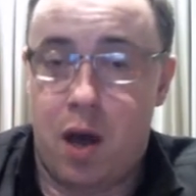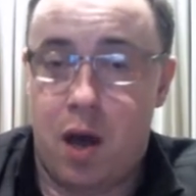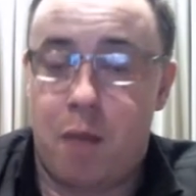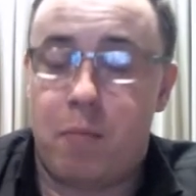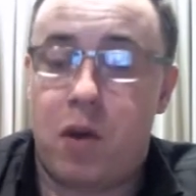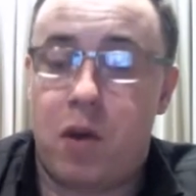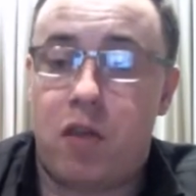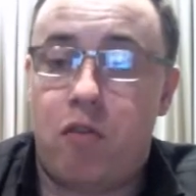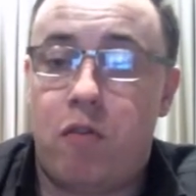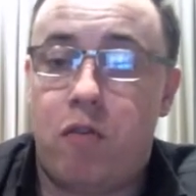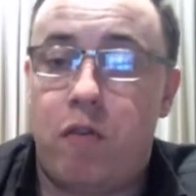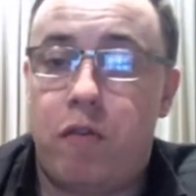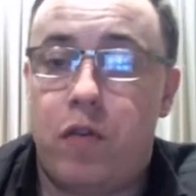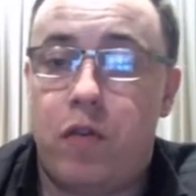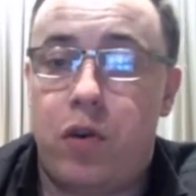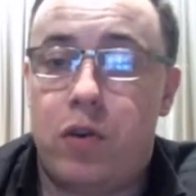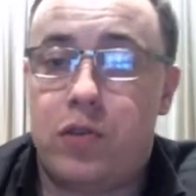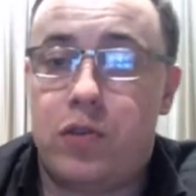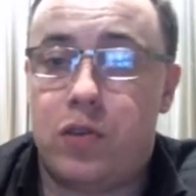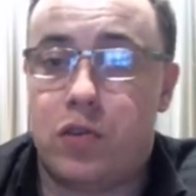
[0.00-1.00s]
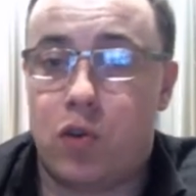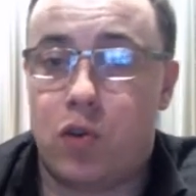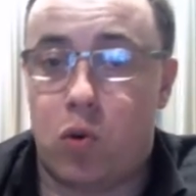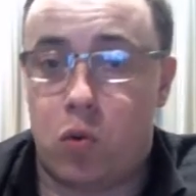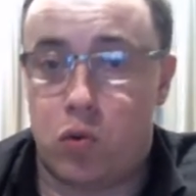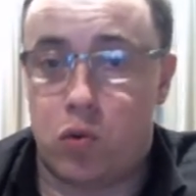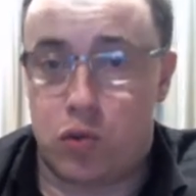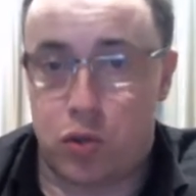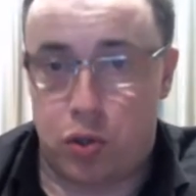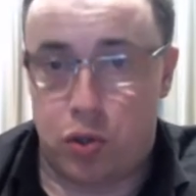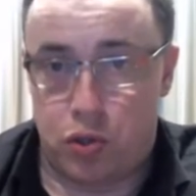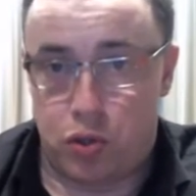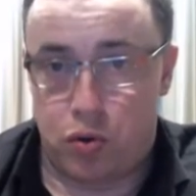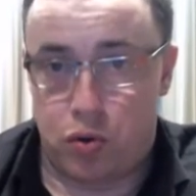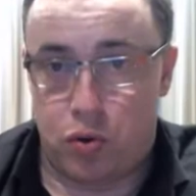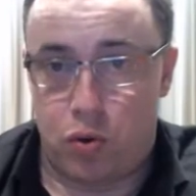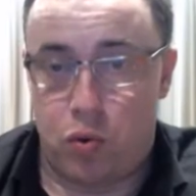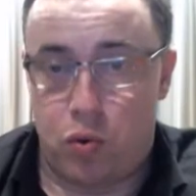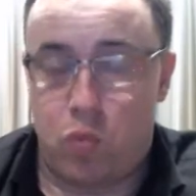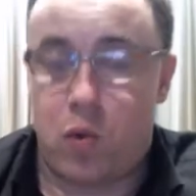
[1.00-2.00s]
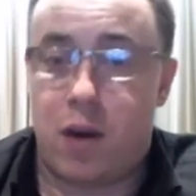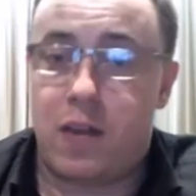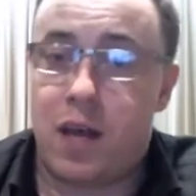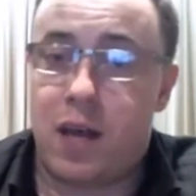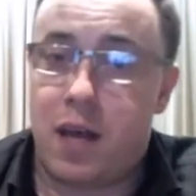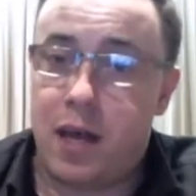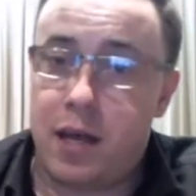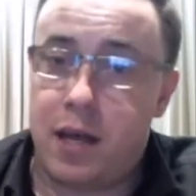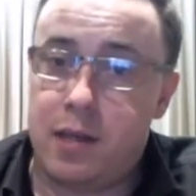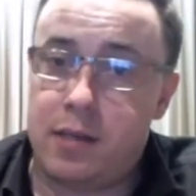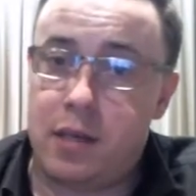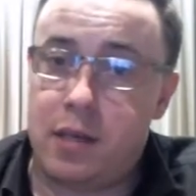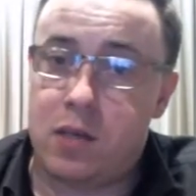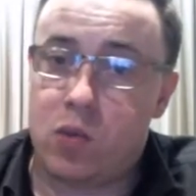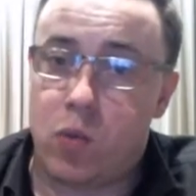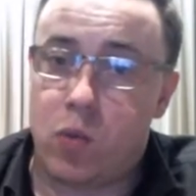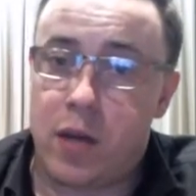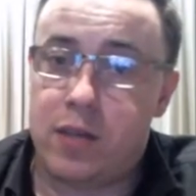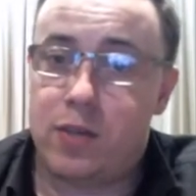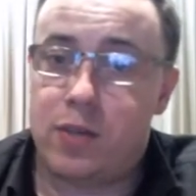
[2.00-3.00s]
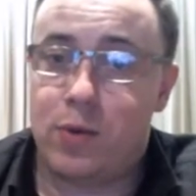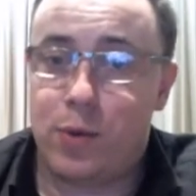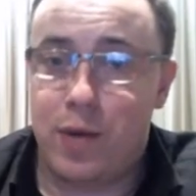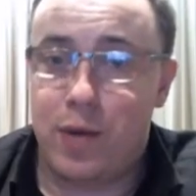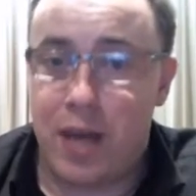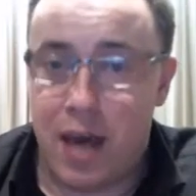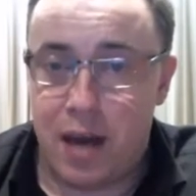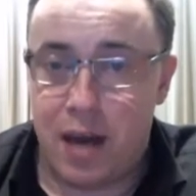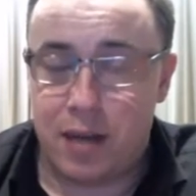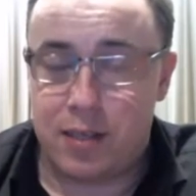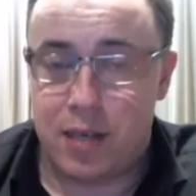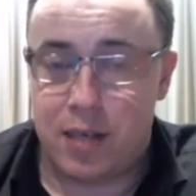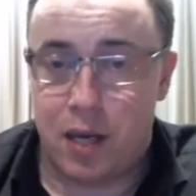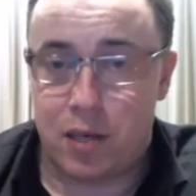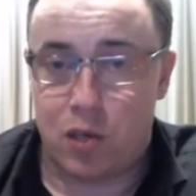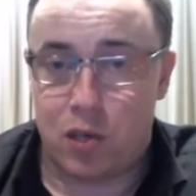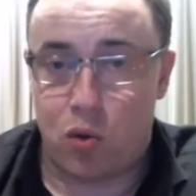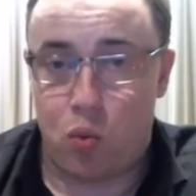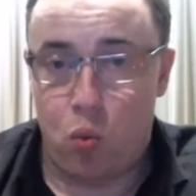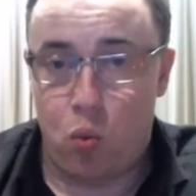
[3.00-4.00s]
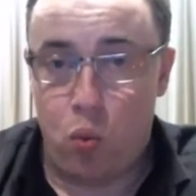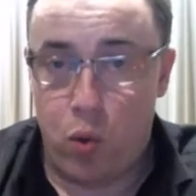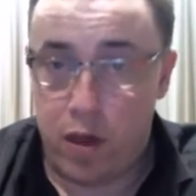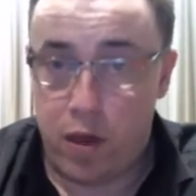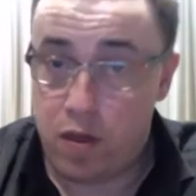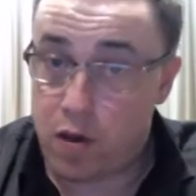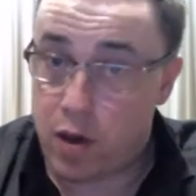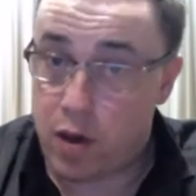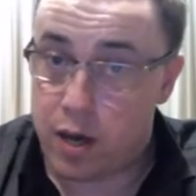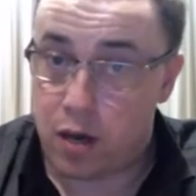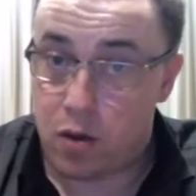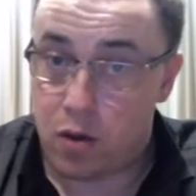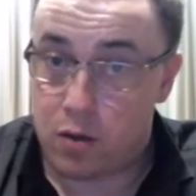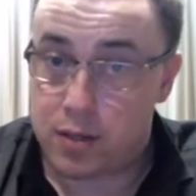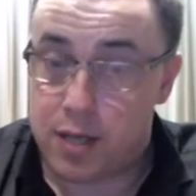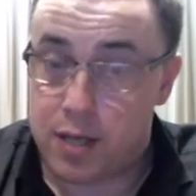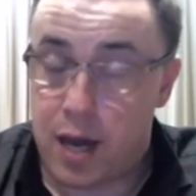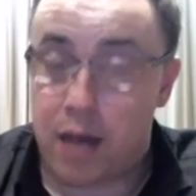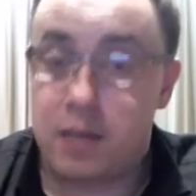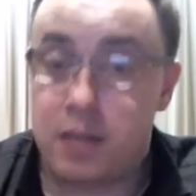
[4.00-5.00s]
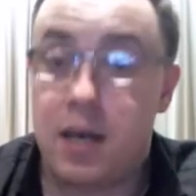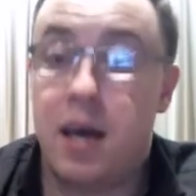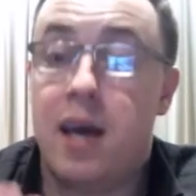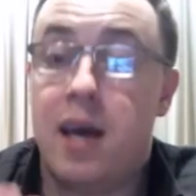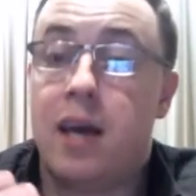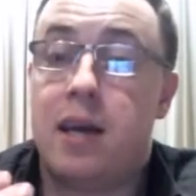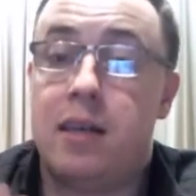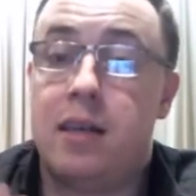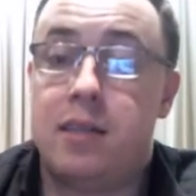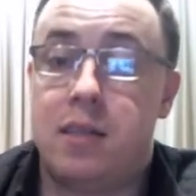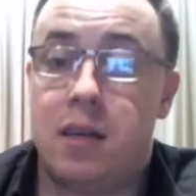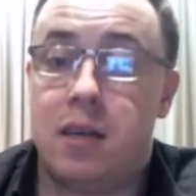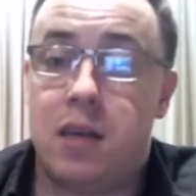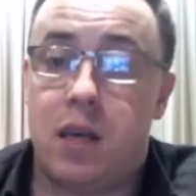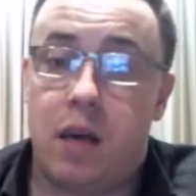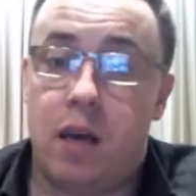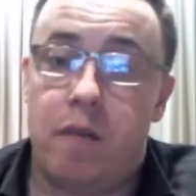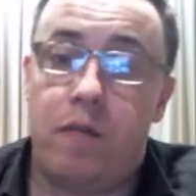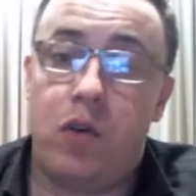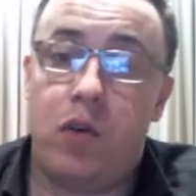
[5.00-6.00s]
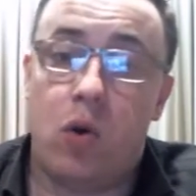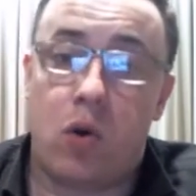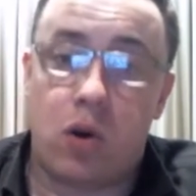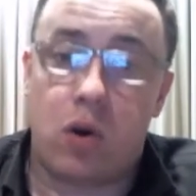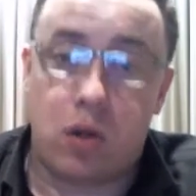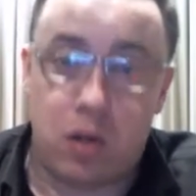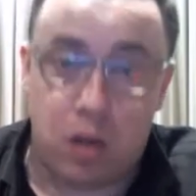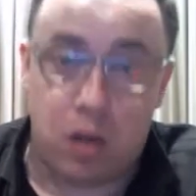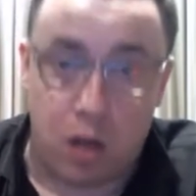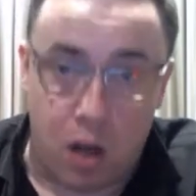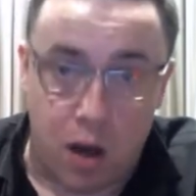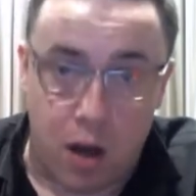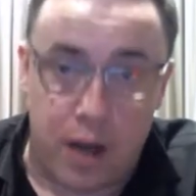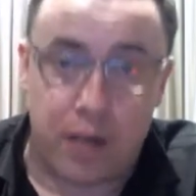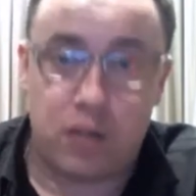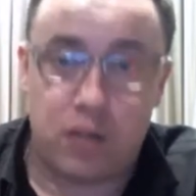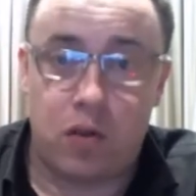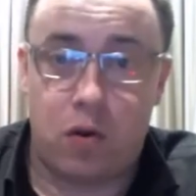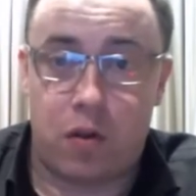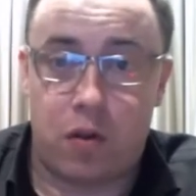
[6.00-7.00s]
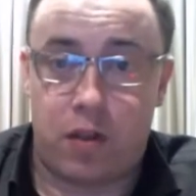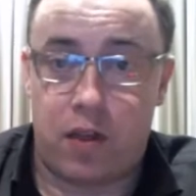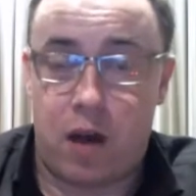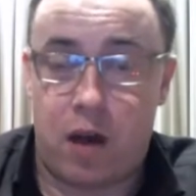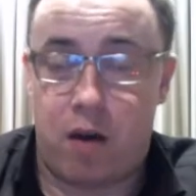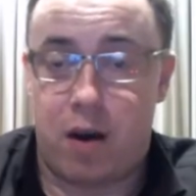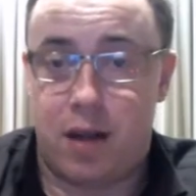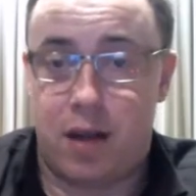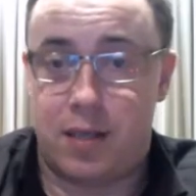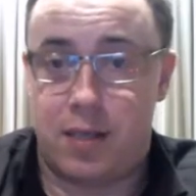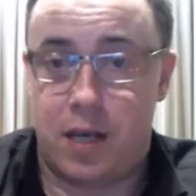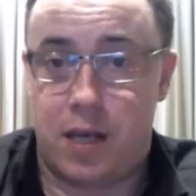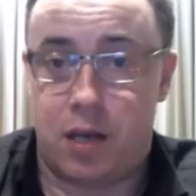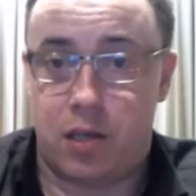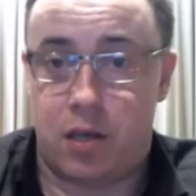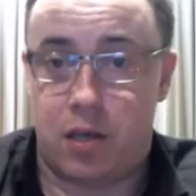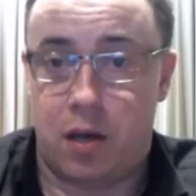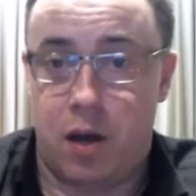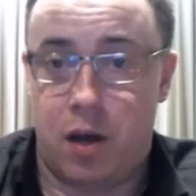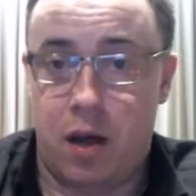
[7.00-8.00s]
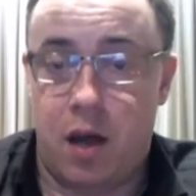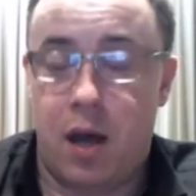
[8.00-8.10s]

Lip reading: But the reverse is also true. One of the easiest ways to get attention with eye contact is to give your client your thorough attention.